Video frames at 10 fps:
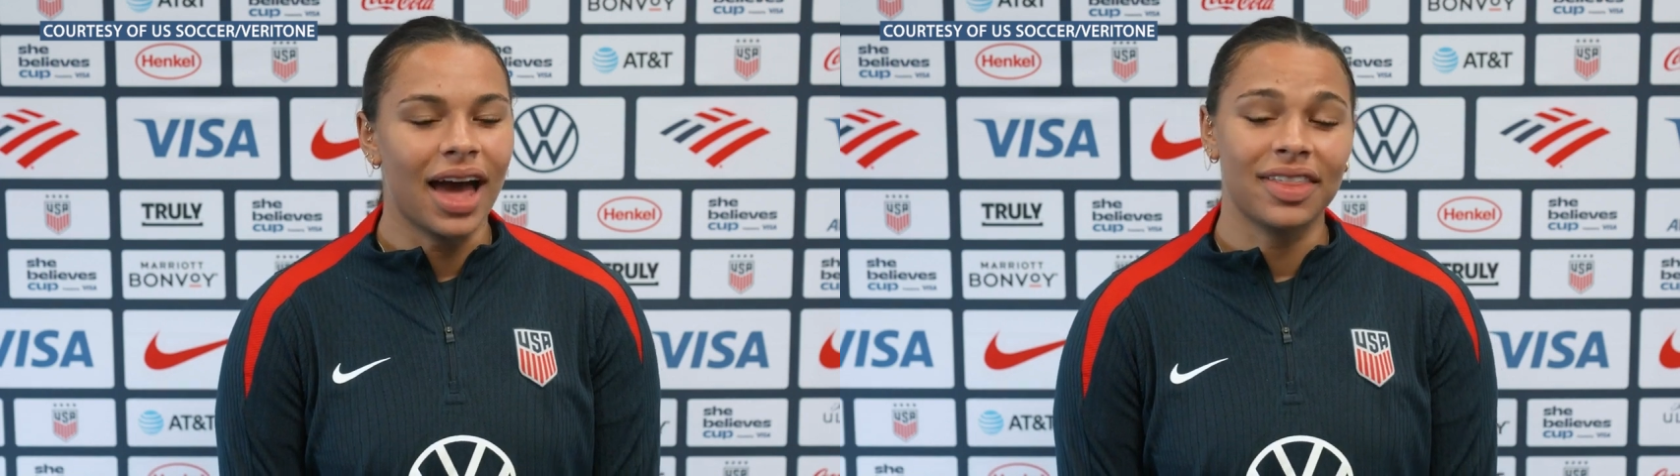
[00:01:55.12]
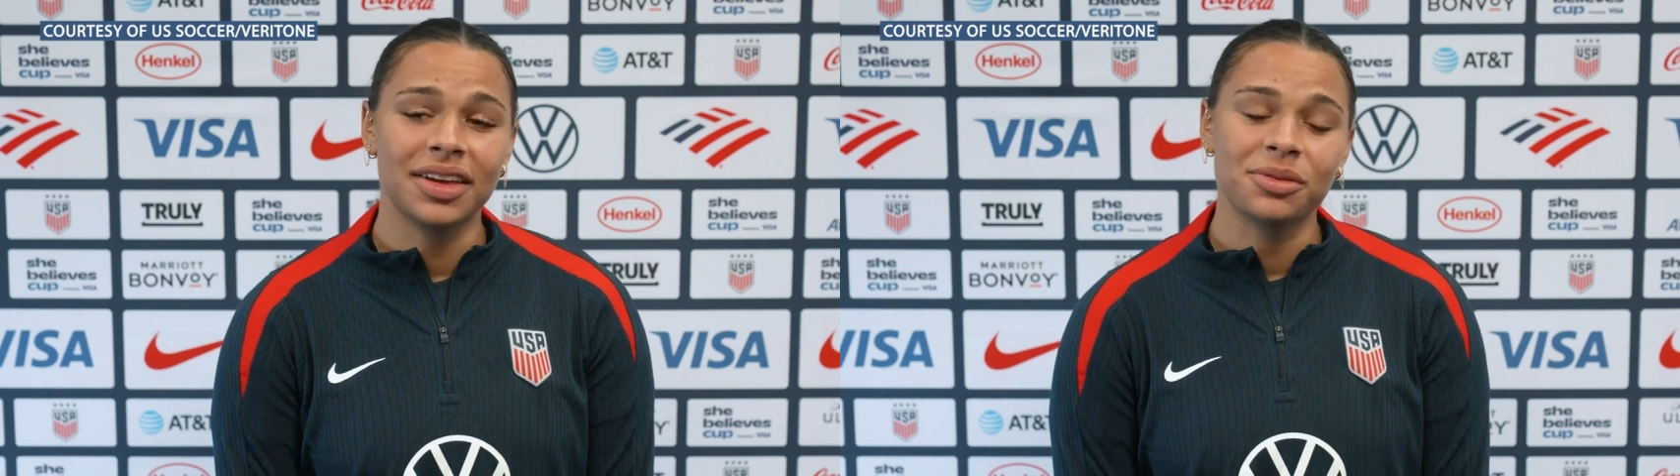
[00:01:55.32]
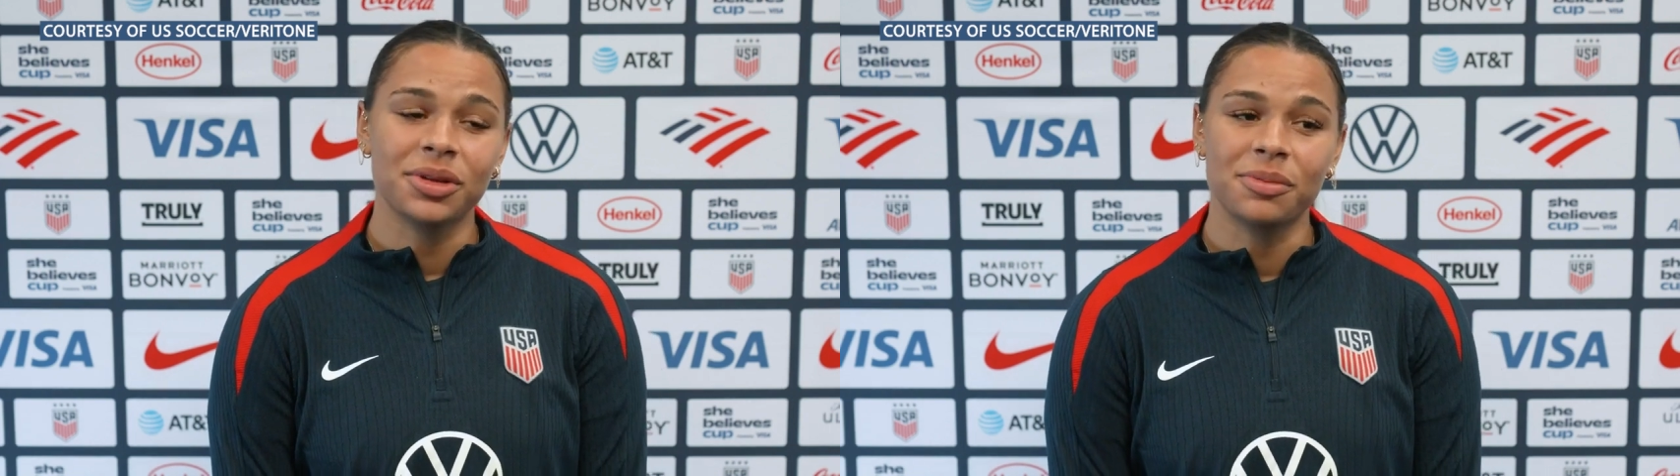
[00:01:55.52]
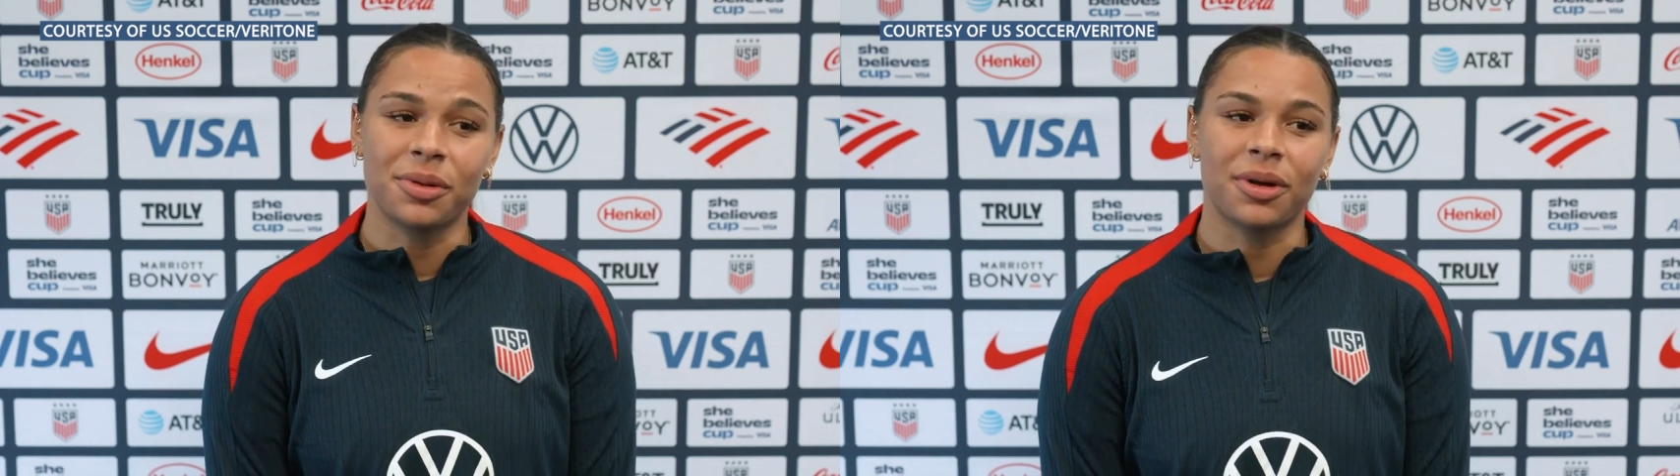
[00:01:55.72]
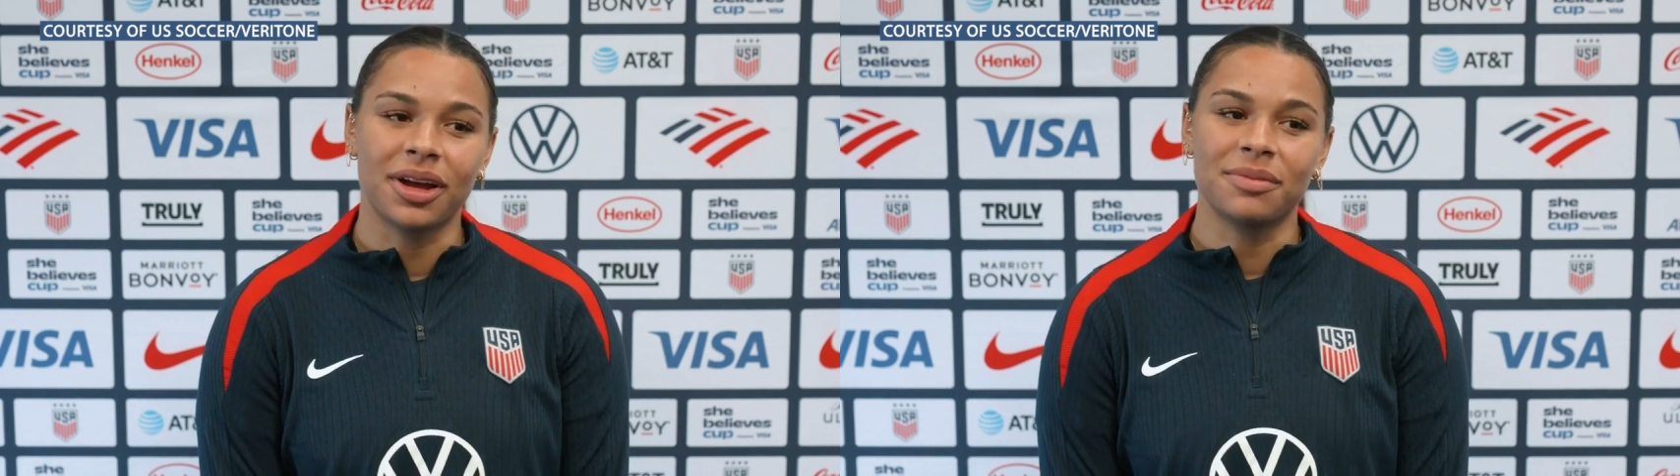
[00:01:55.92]
I think it's really
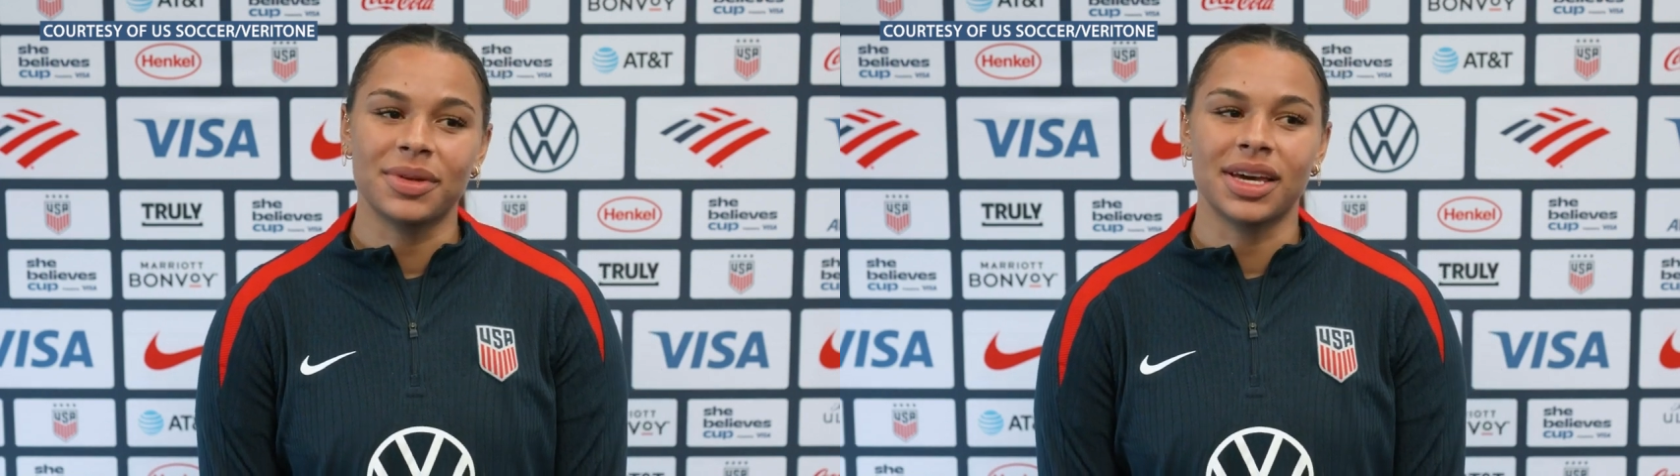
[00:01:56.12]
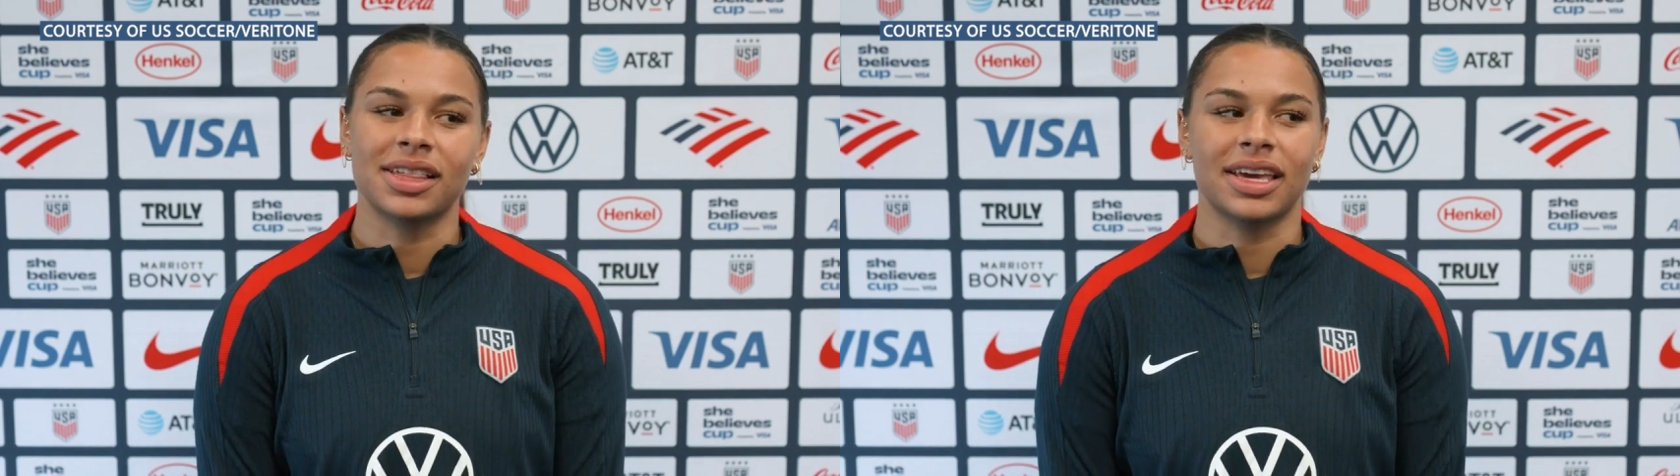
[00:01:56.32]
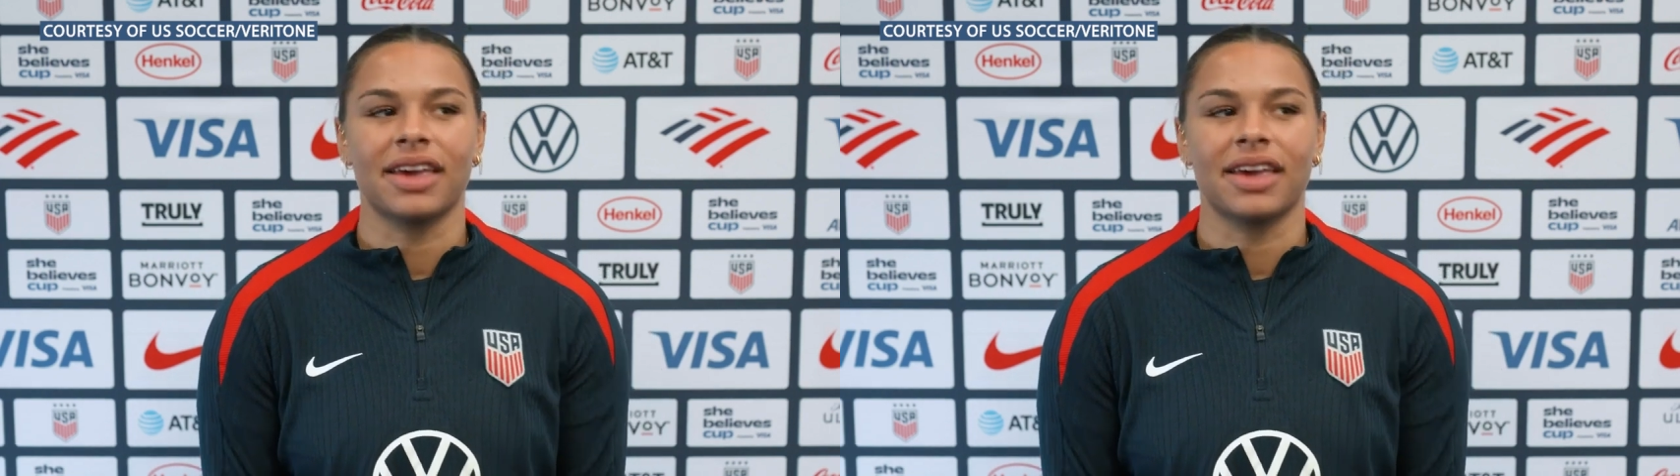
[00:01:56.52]
important because it